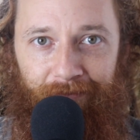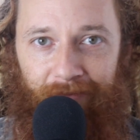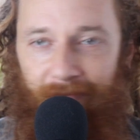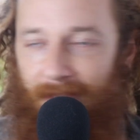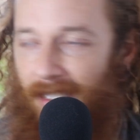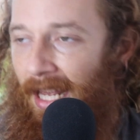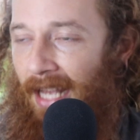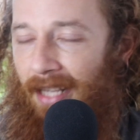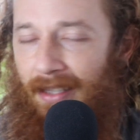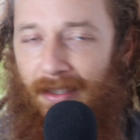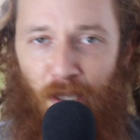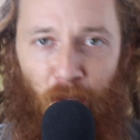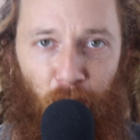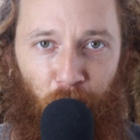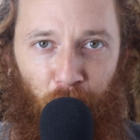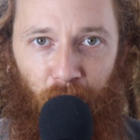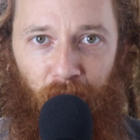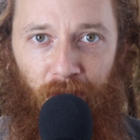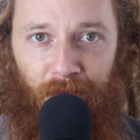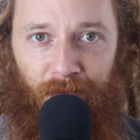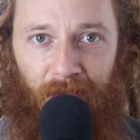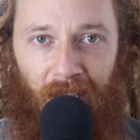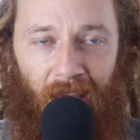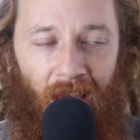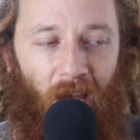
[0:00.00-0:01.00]
It's that
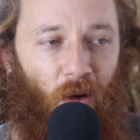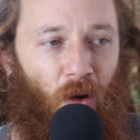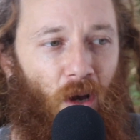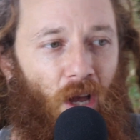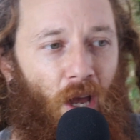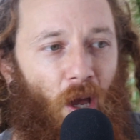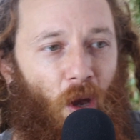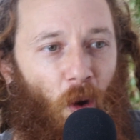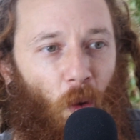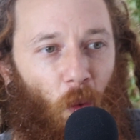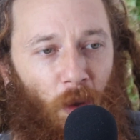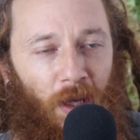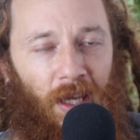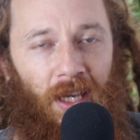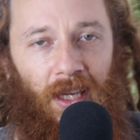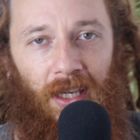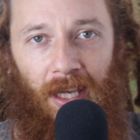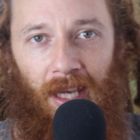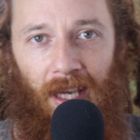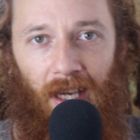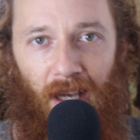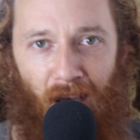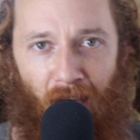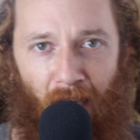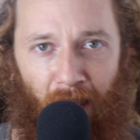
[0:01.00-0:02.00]
simple. Now, we
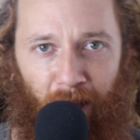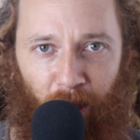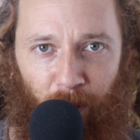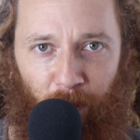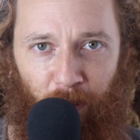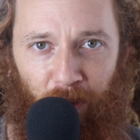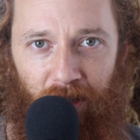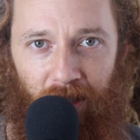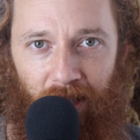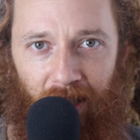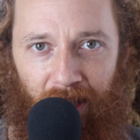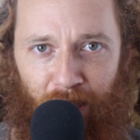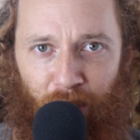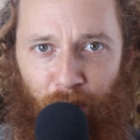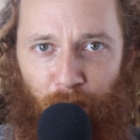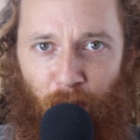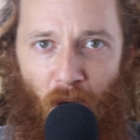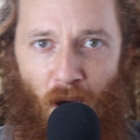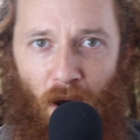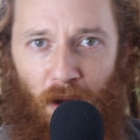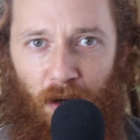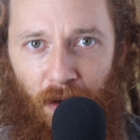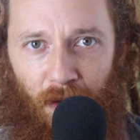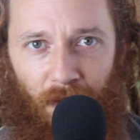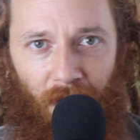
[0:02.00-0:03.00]
get caught up into this
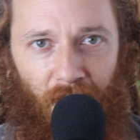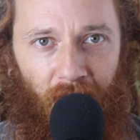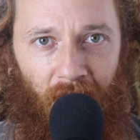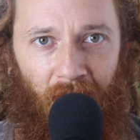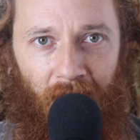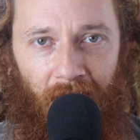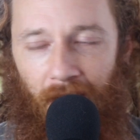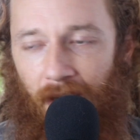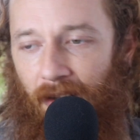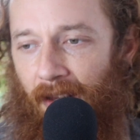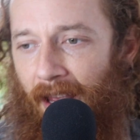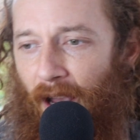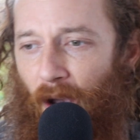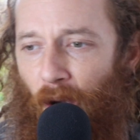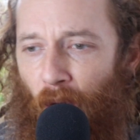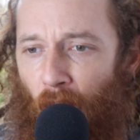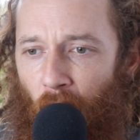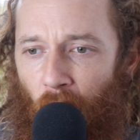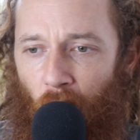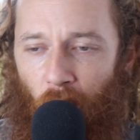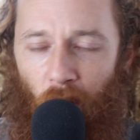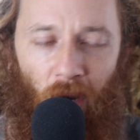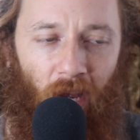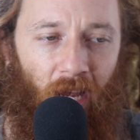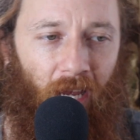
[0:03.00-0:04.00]
modern thing and like,
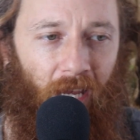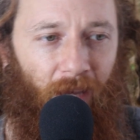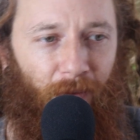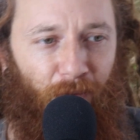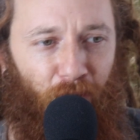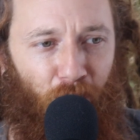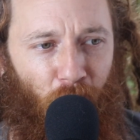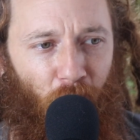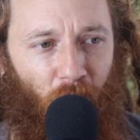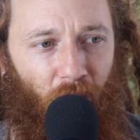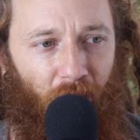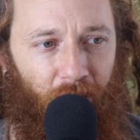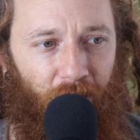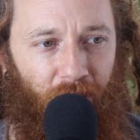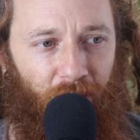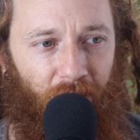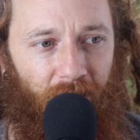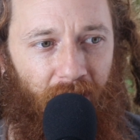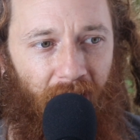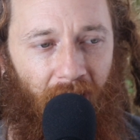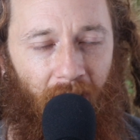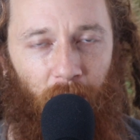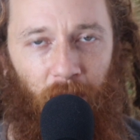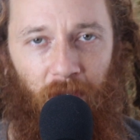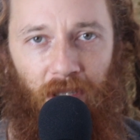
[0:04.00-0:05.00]
oh, if you don't
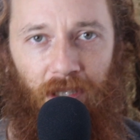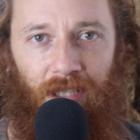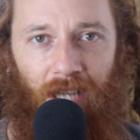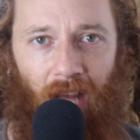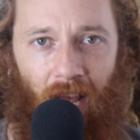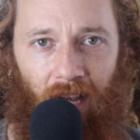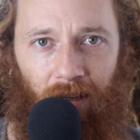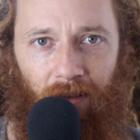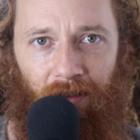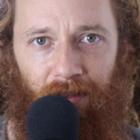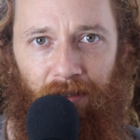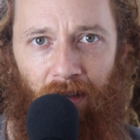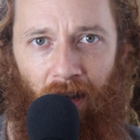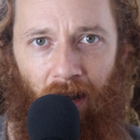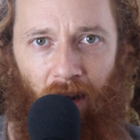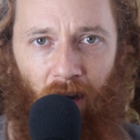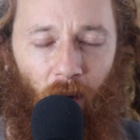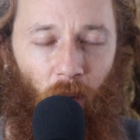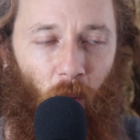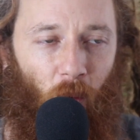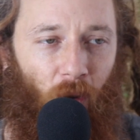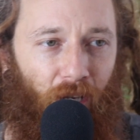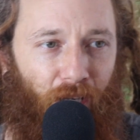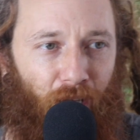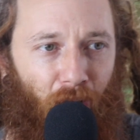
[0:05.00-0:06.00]
understand what chakras
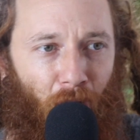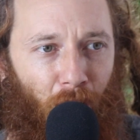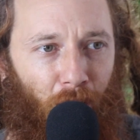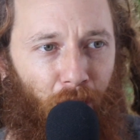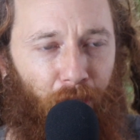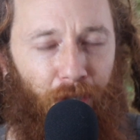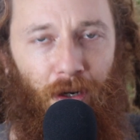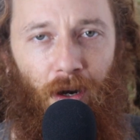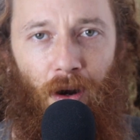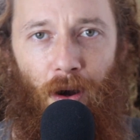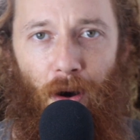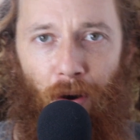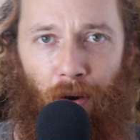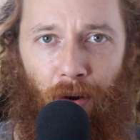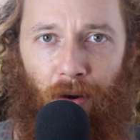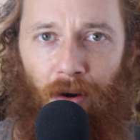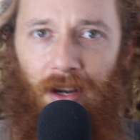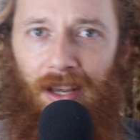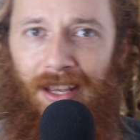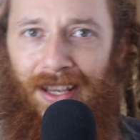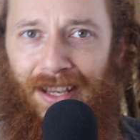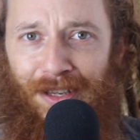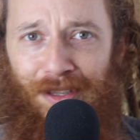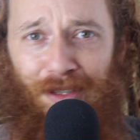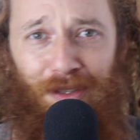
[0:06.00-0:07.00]
are, what color your
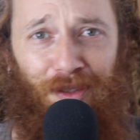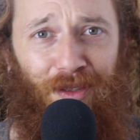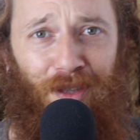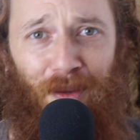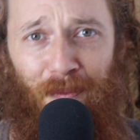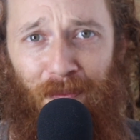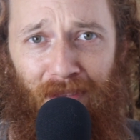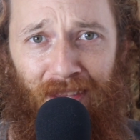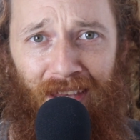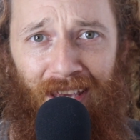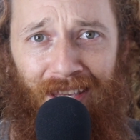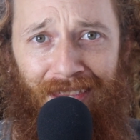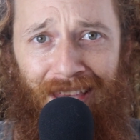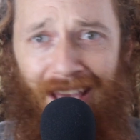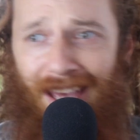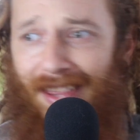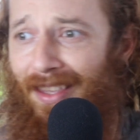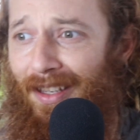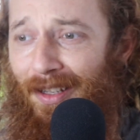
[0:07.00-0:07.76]
aura is, or something like that,